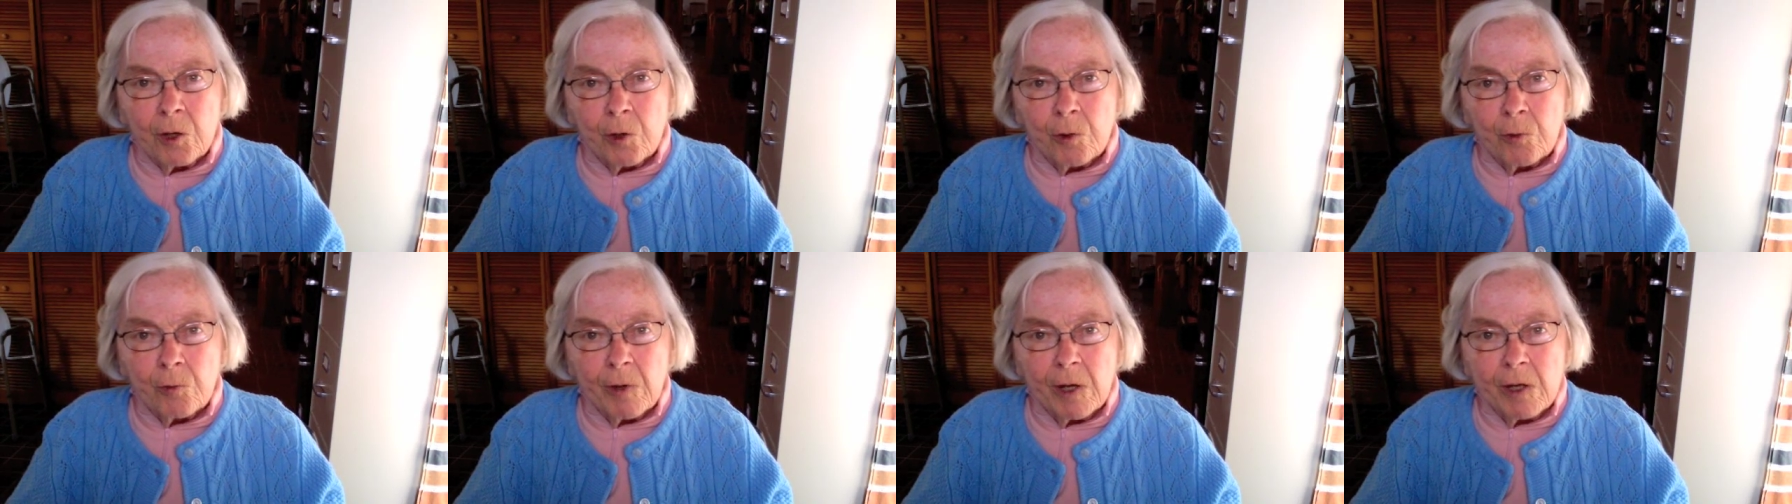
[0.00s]

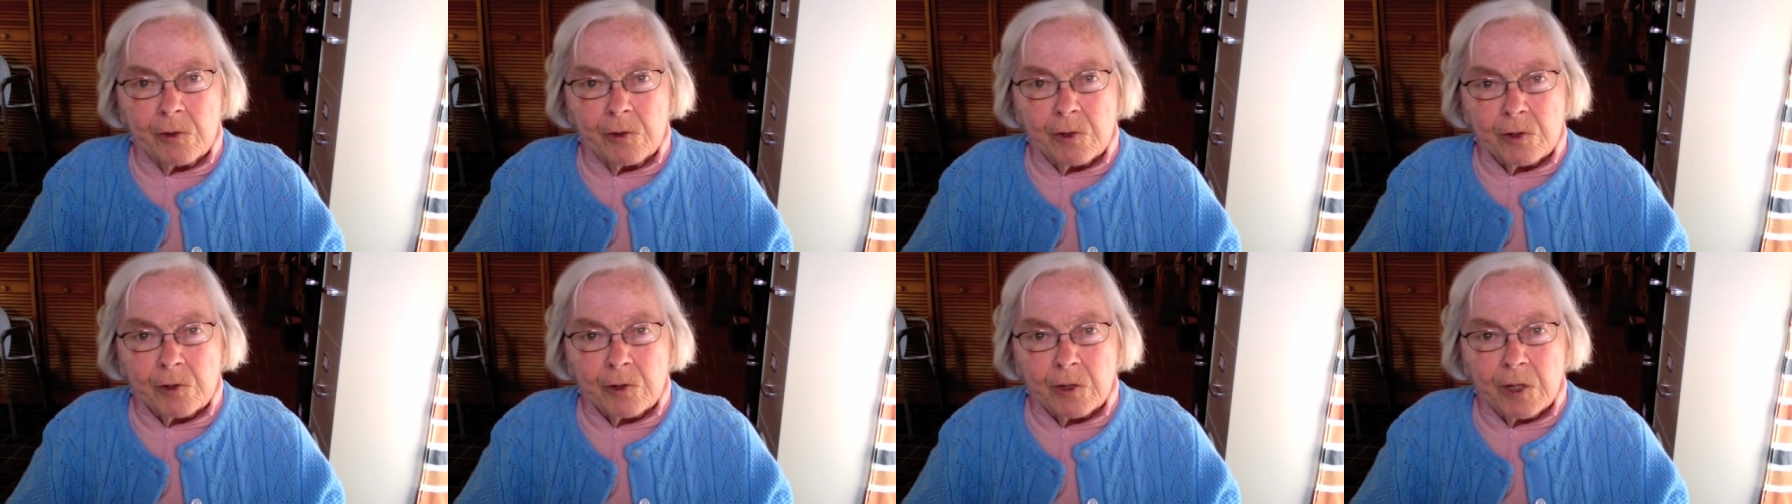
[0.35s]

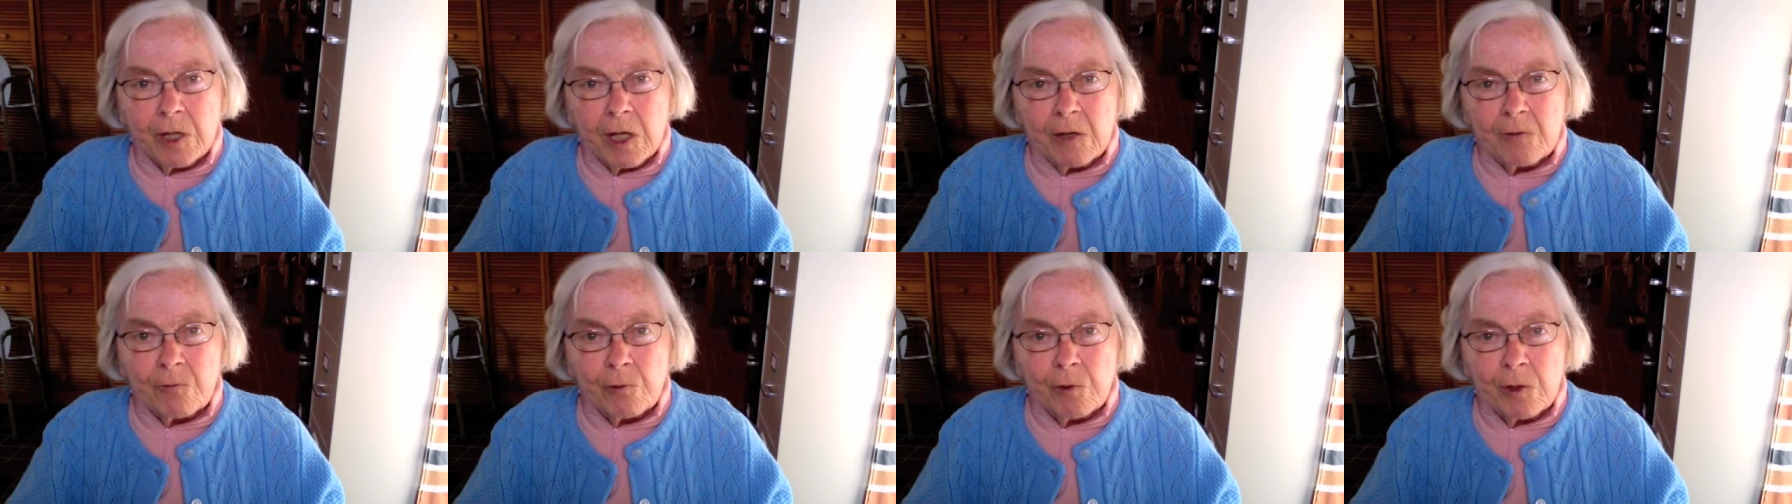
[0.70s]
courageous
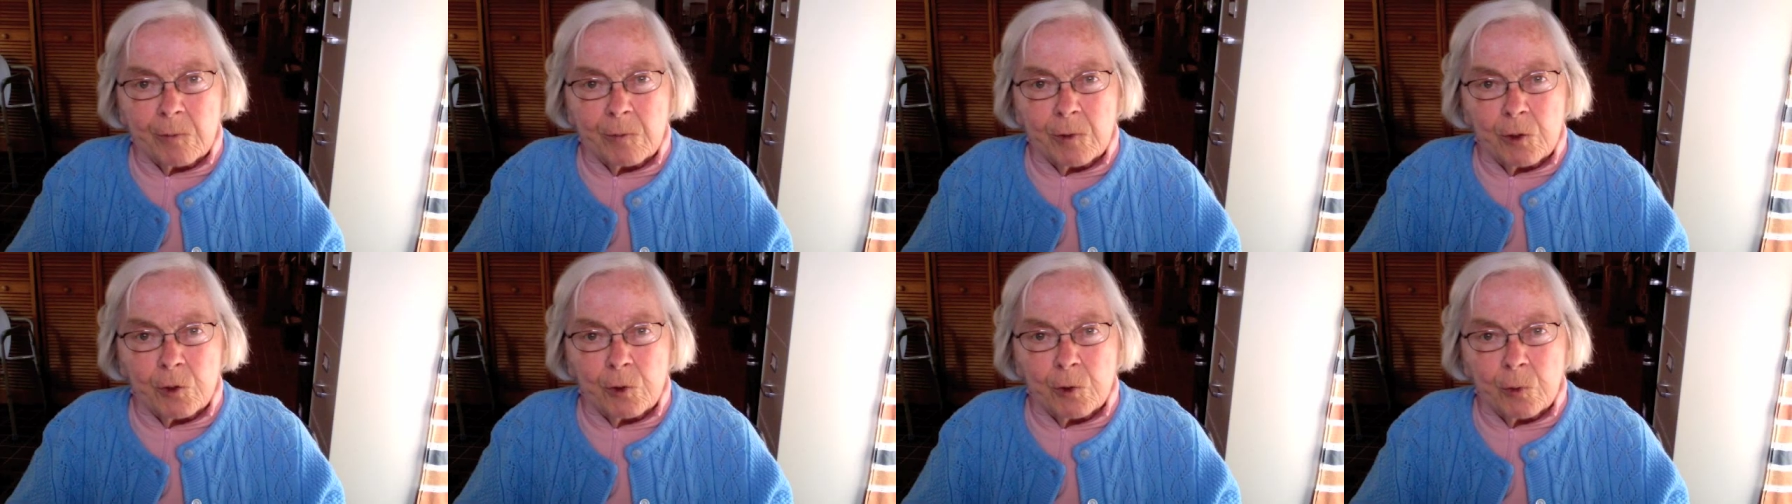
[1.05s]
thing for
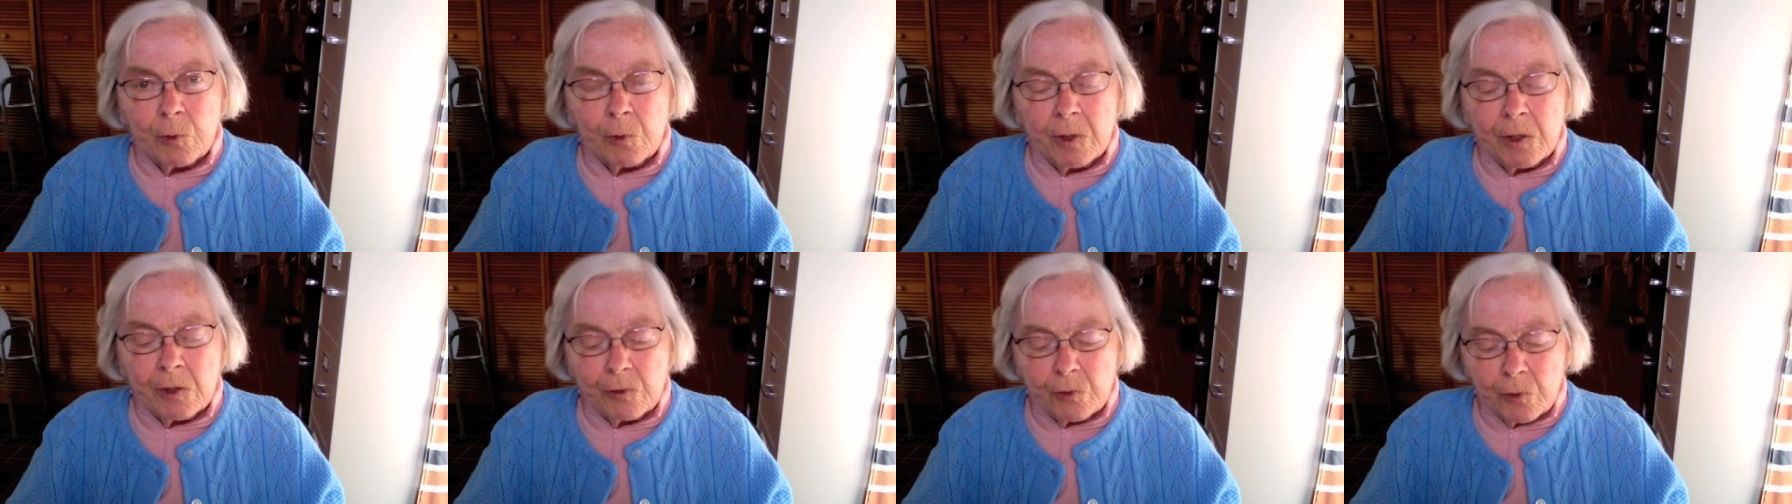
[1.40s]
him to do
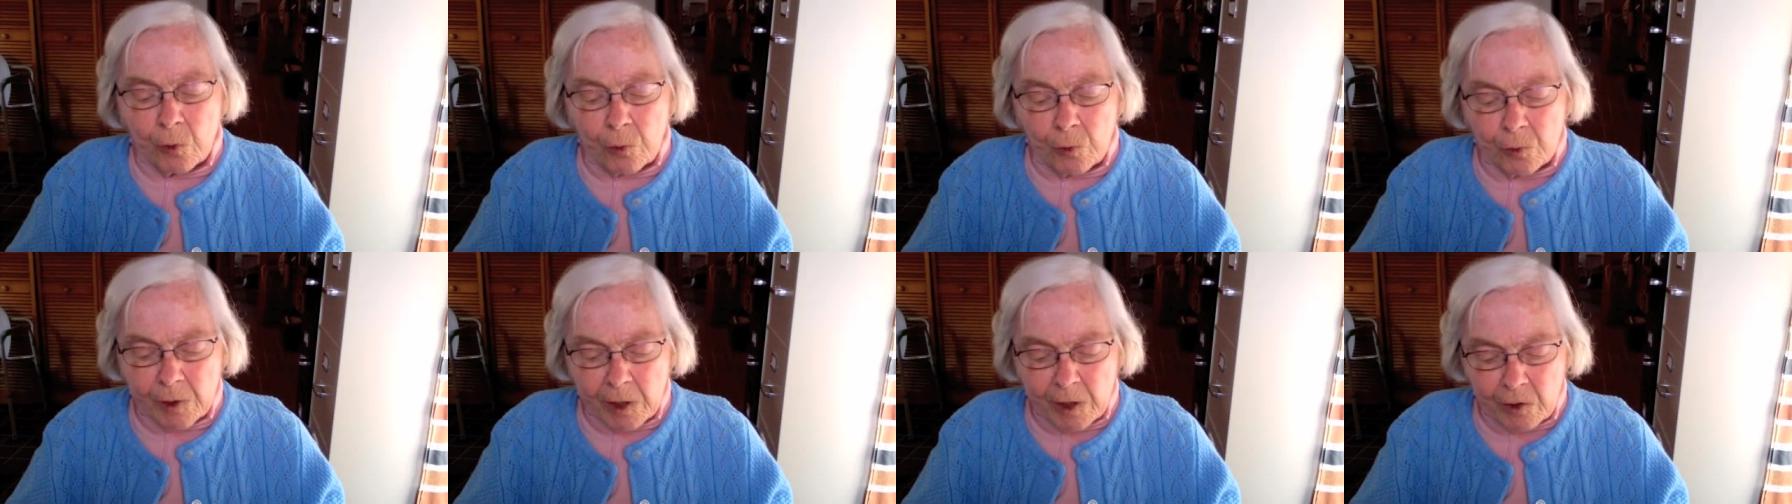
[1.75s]
in
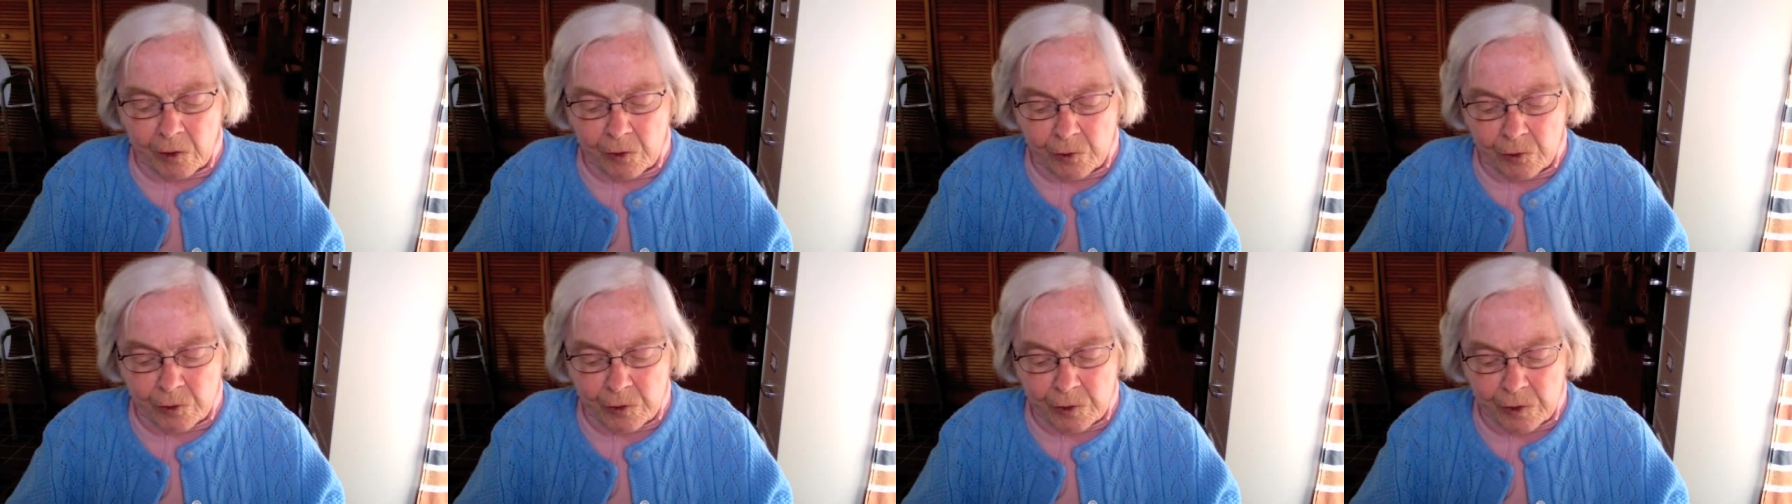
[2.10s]
his old
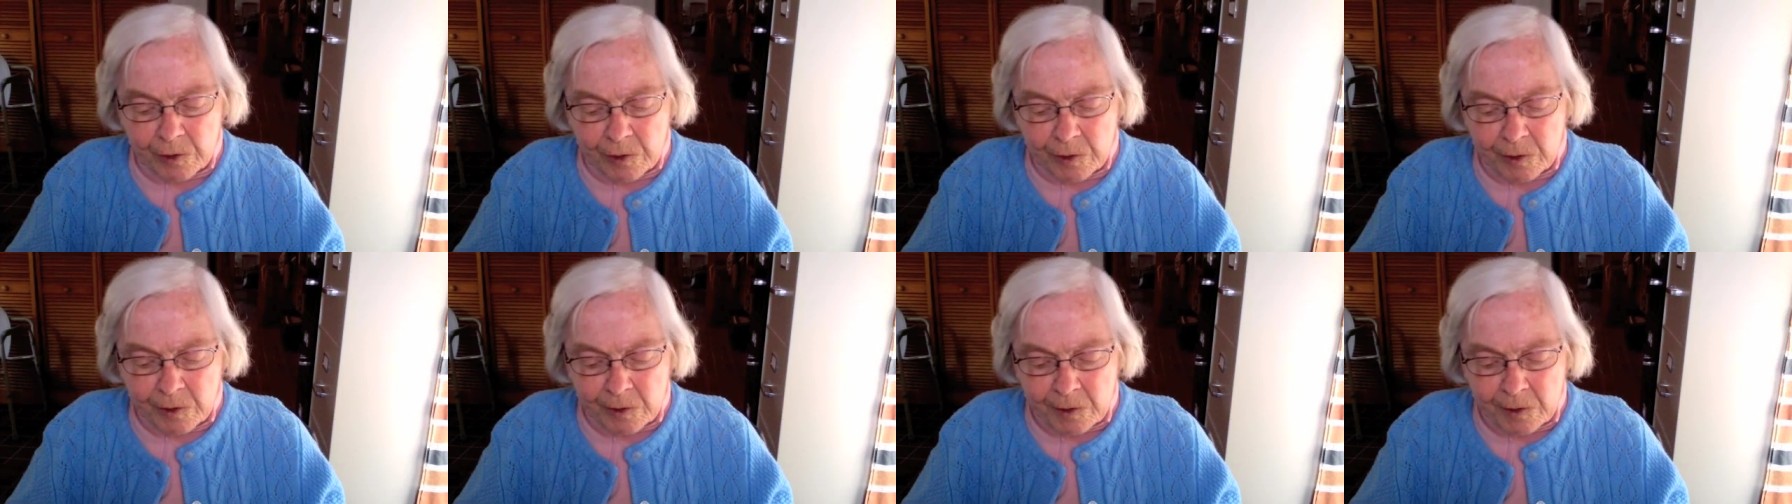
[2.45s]
age.